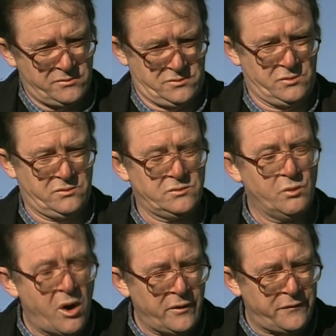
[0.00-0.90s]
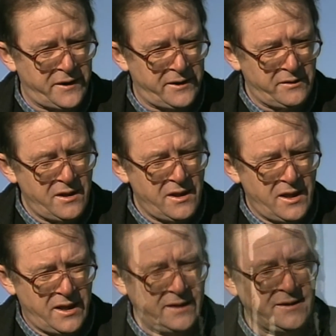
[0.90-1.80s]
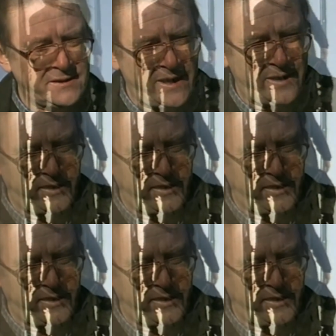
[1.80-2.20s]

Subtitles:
warfare in this area.